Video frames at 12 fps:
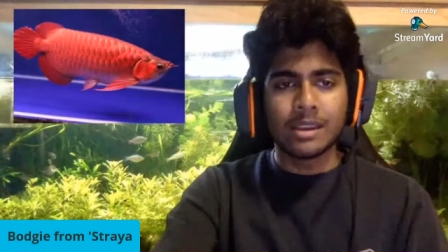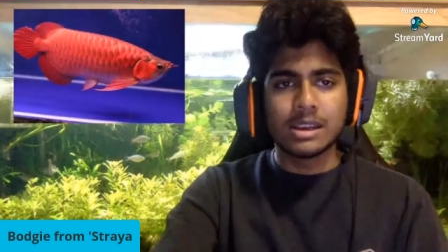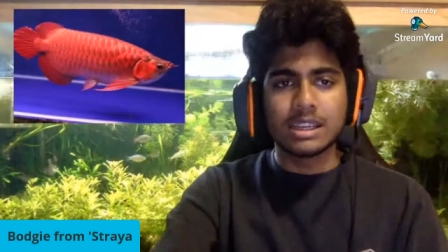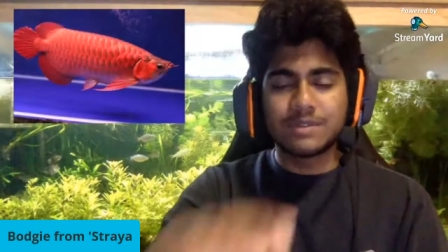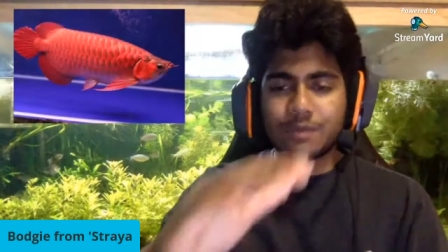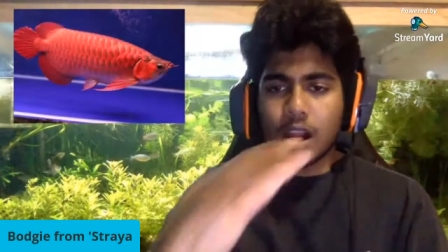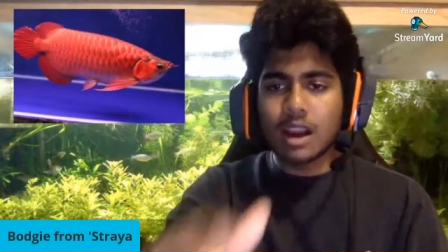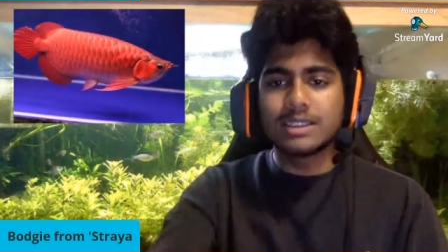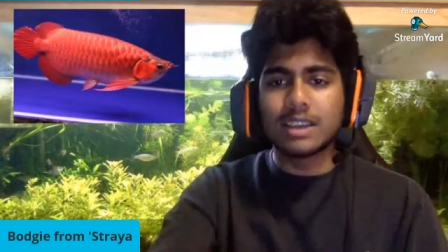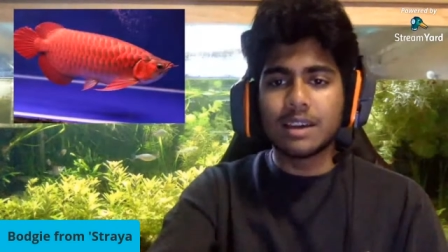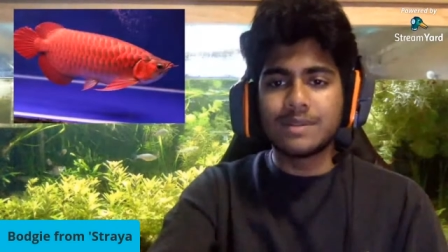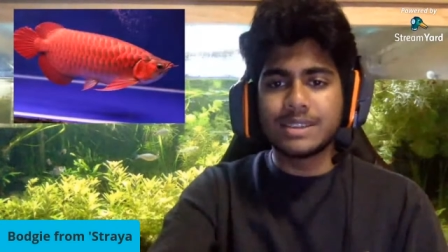as far as
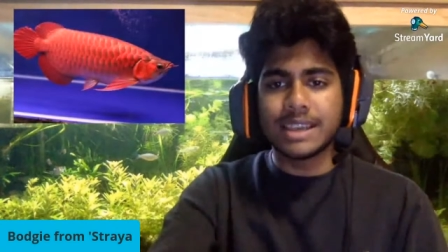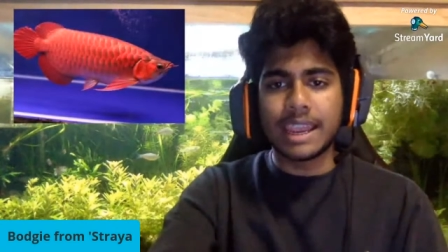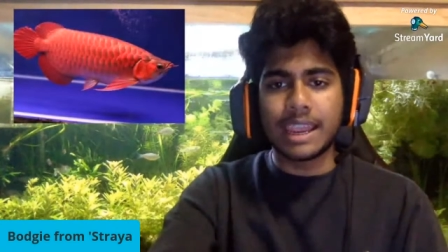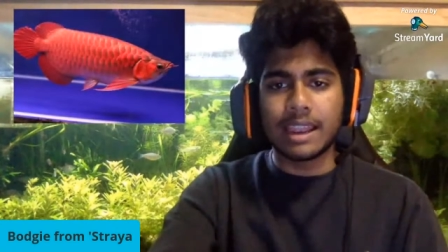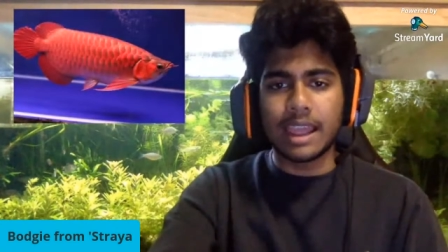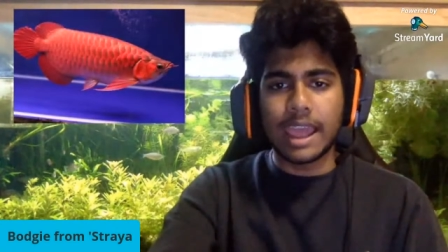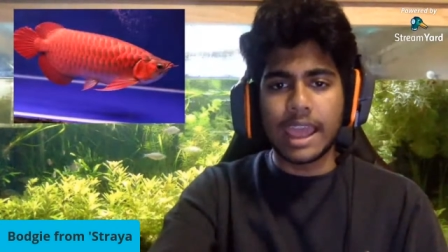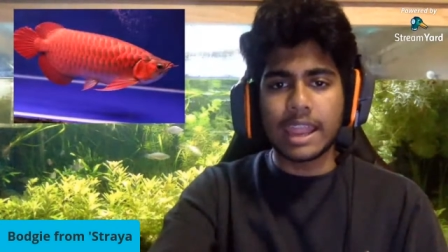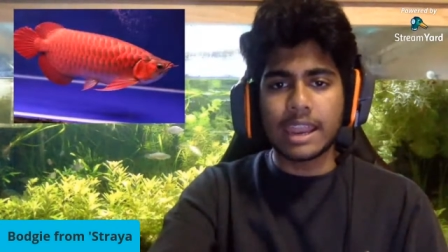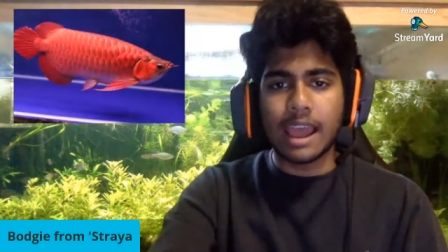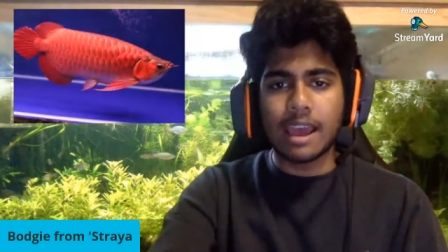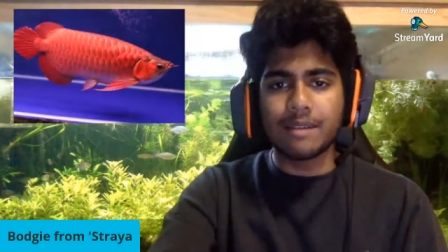I've seen,
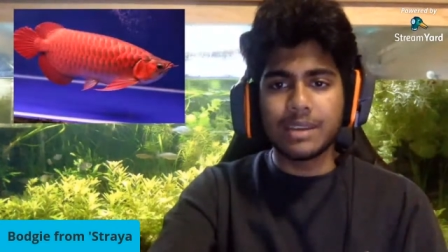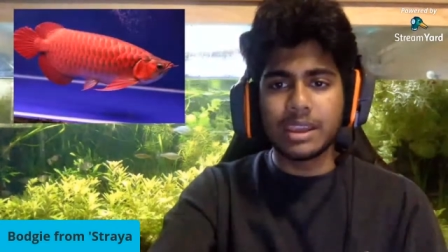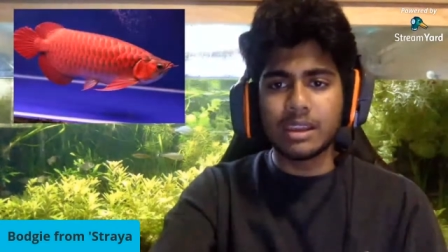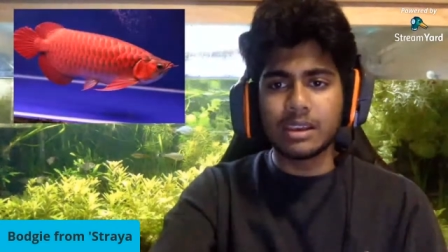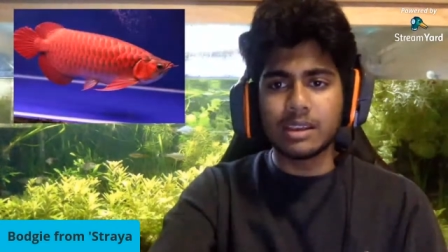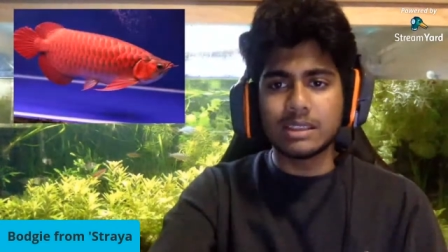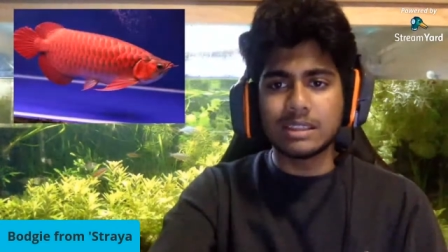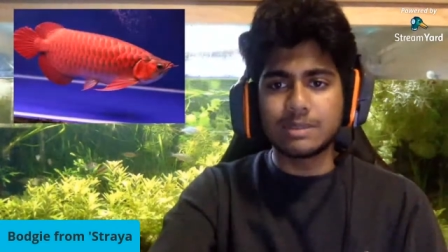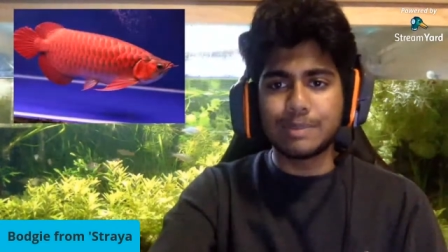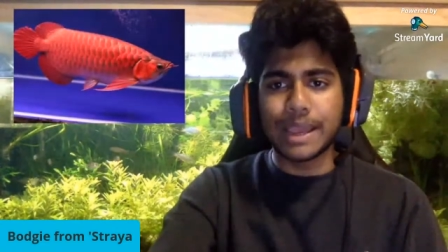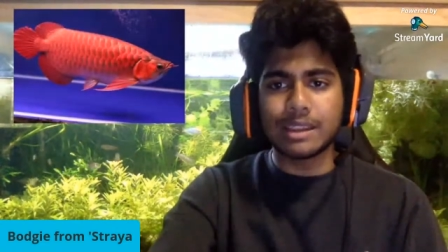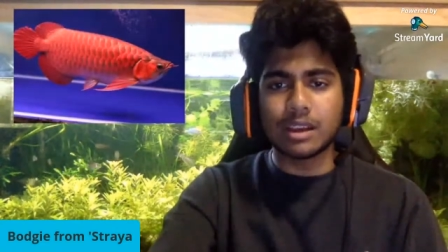and having
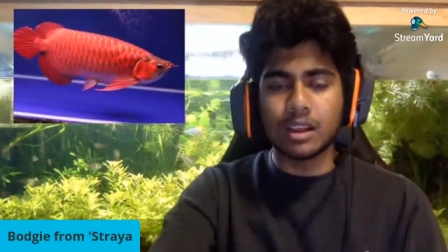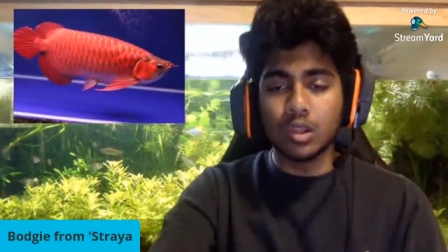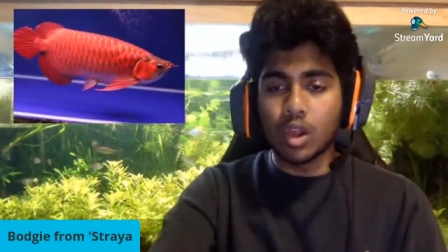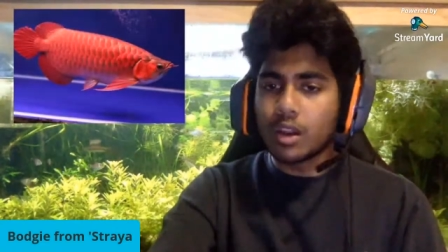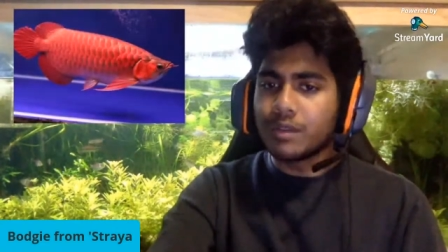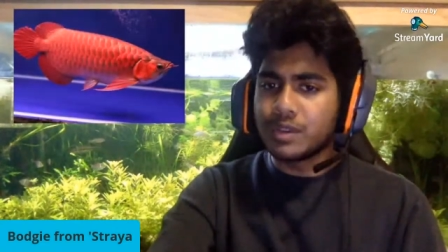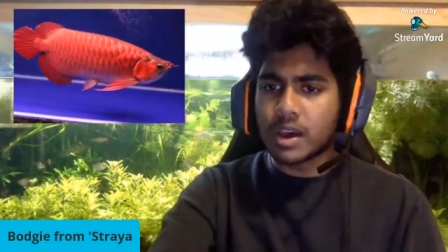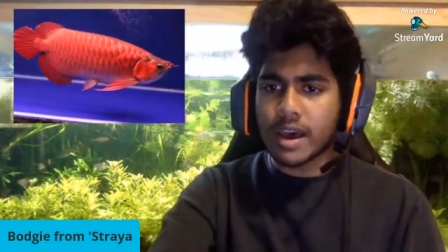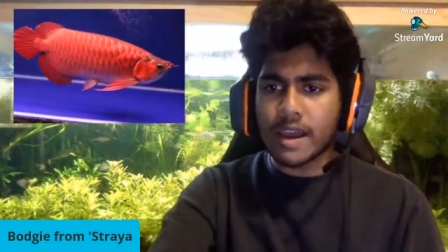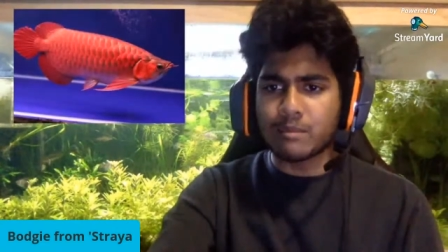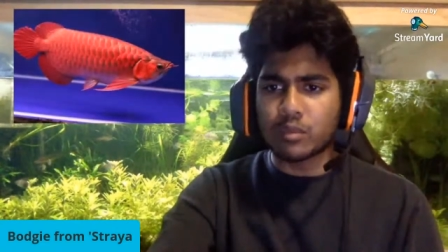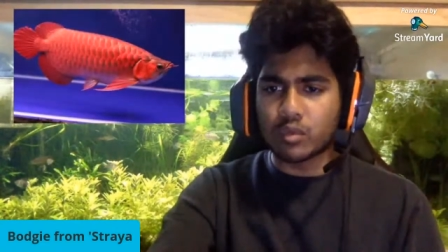spent a lot of
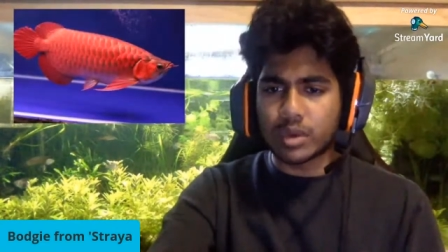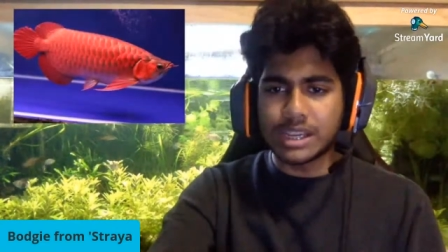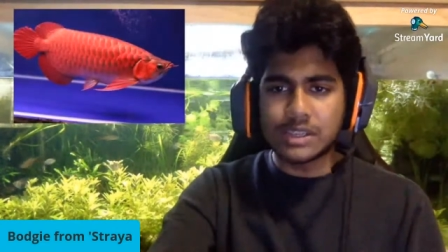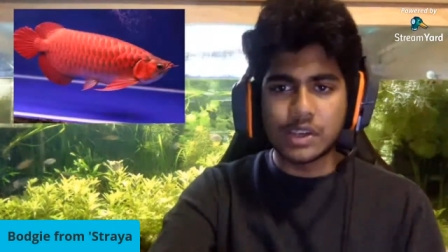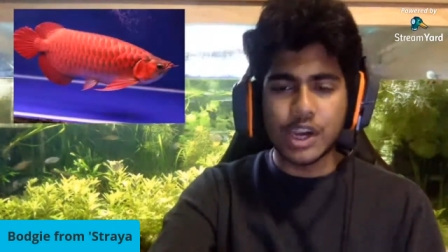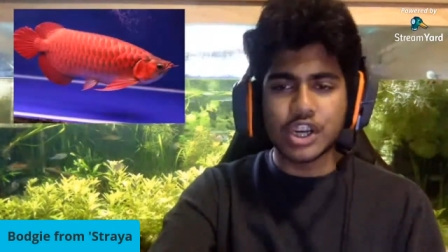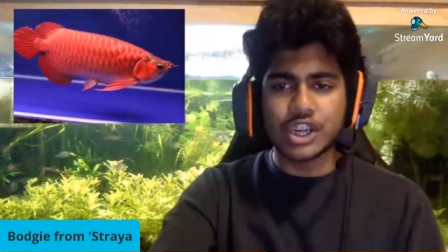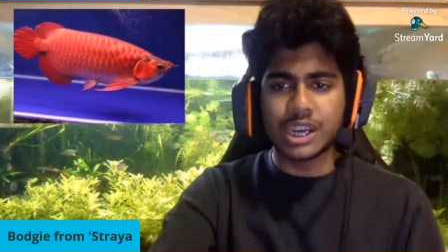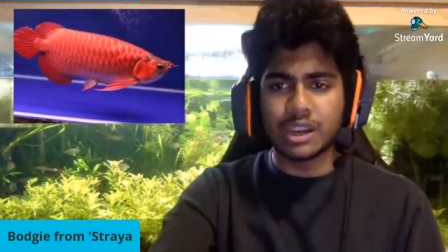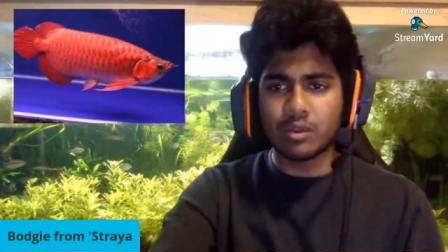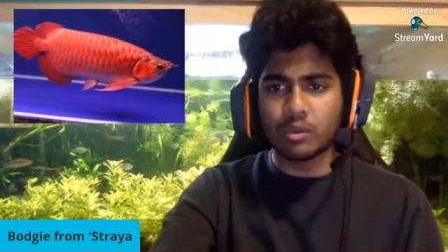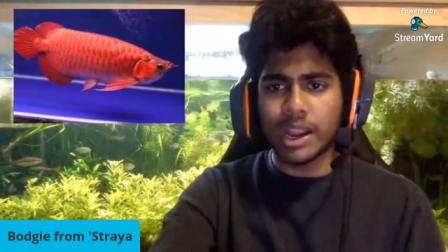time
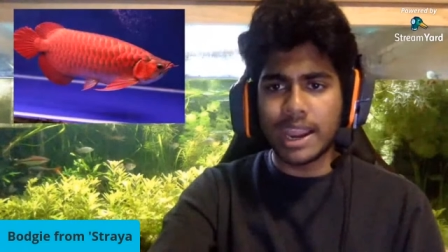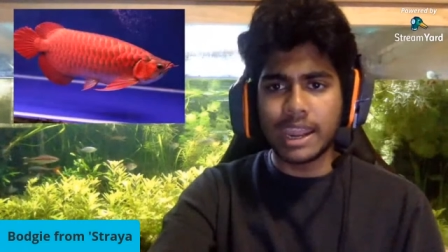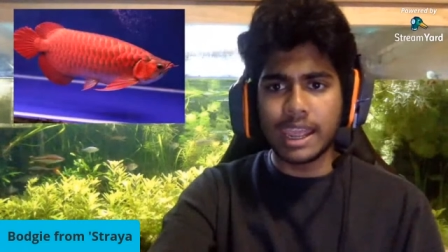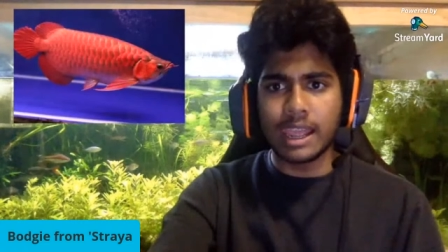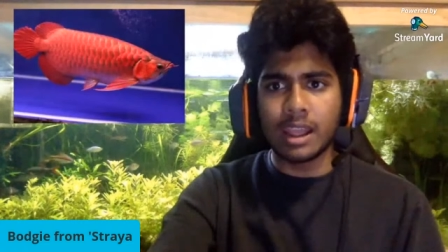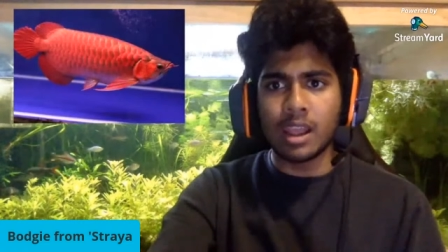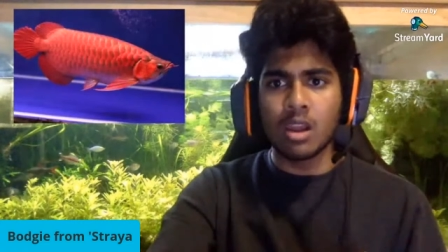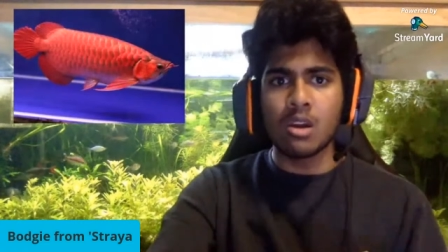researching, reading,